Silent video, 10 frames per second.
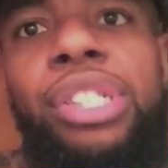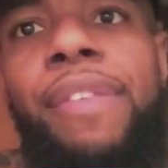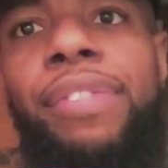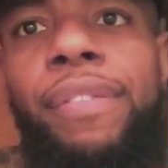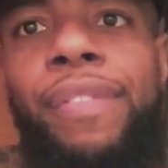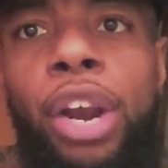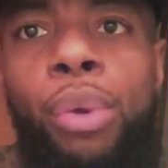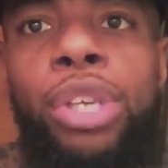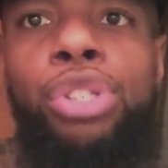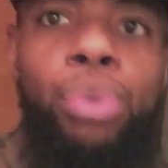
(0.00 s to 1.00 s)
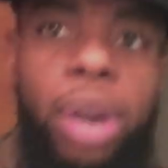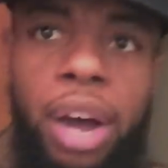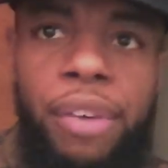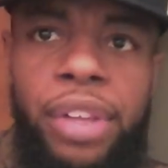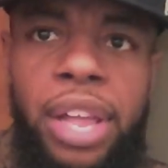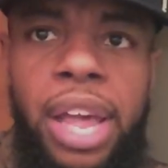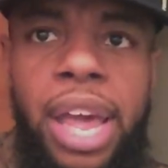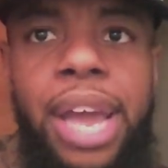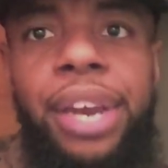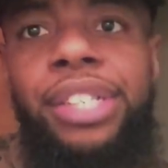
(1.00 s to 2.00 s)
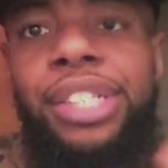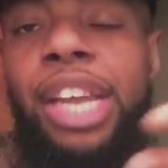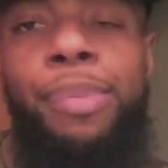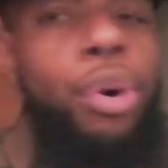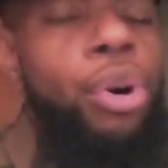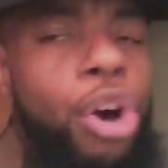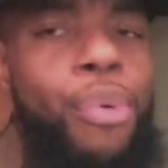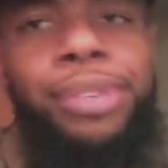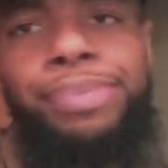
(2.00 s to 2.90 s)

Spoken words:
just have to follow what you love and then just keep on going.